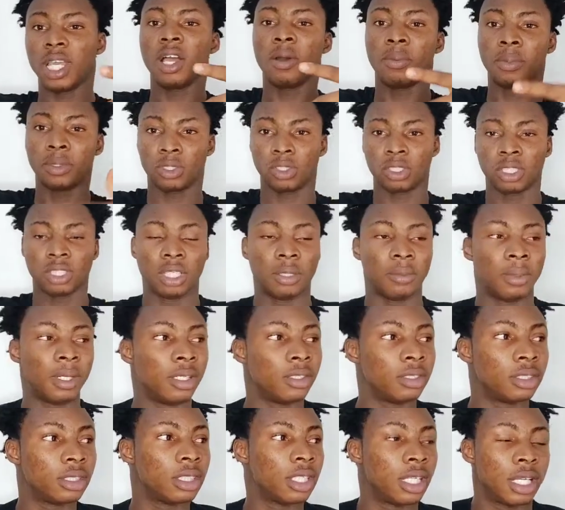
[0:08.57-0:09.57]
I'll be talking
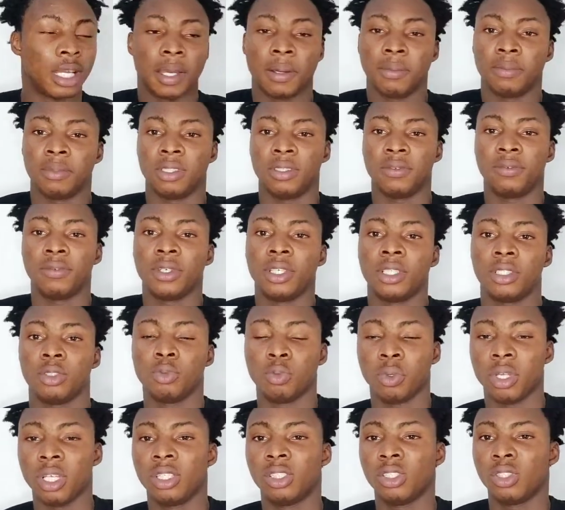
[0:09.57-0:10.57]
about different
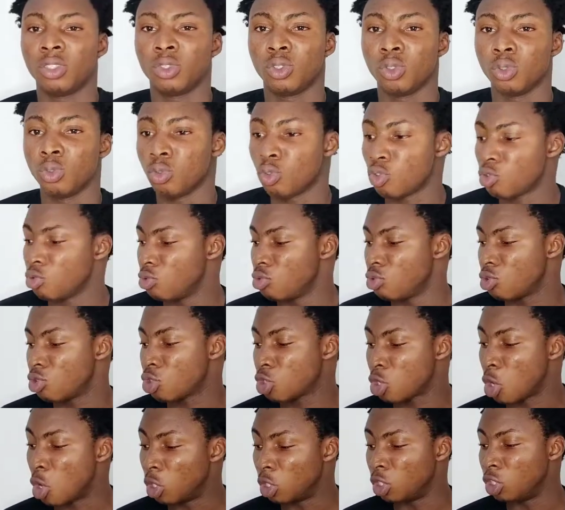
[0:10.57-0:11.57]
ways to
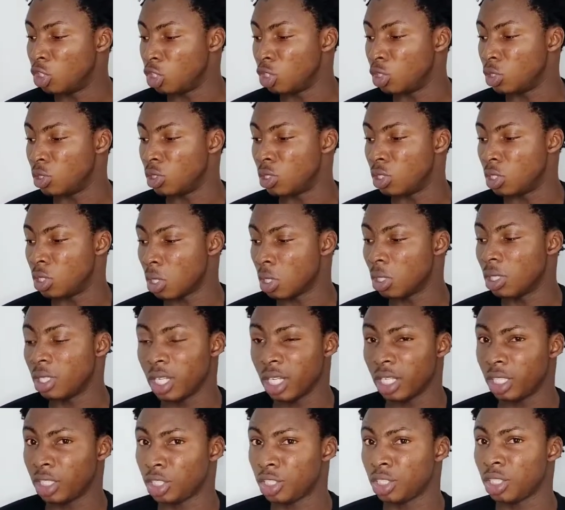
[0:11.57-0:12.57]
turn your
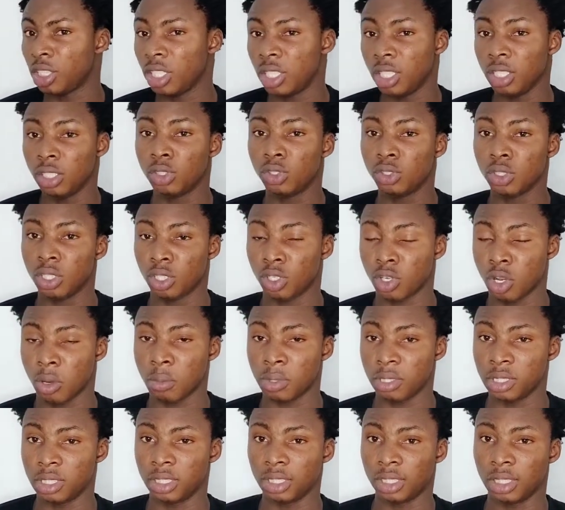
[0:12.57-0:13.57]
knowledge into a
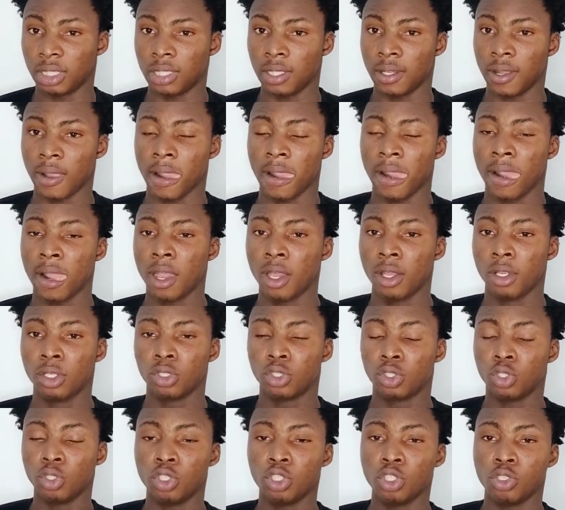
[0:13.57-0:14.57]
commodity.
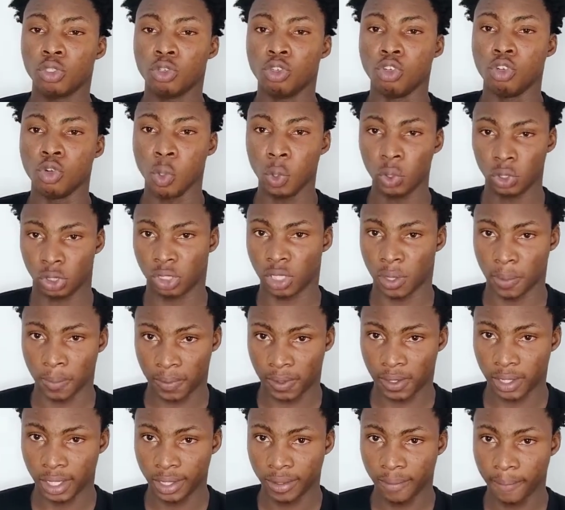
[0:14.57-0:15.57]
So you know
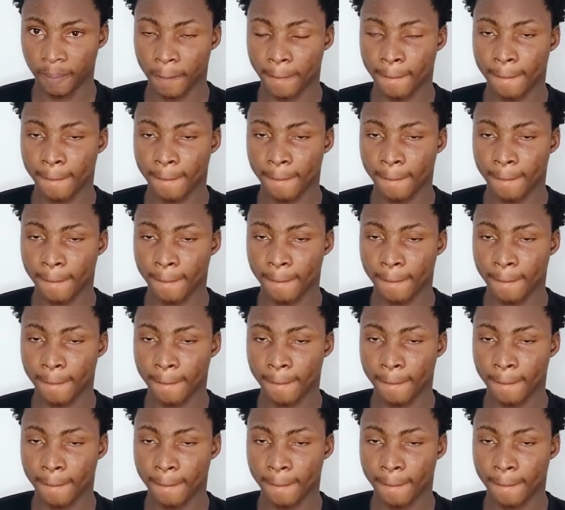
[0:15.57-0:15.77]
something